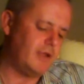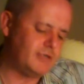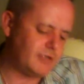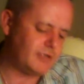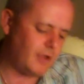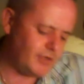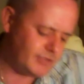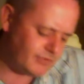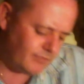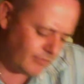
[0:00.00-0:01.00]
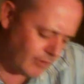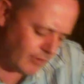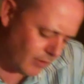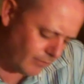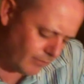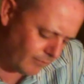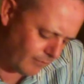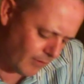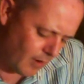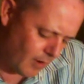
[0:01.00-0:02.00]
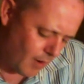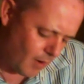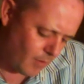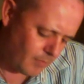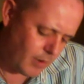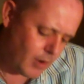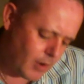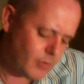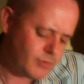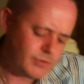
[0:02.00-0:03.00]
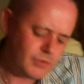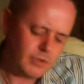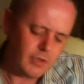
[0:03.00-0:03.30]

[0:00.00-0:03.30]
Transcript: sizes from the love on nose.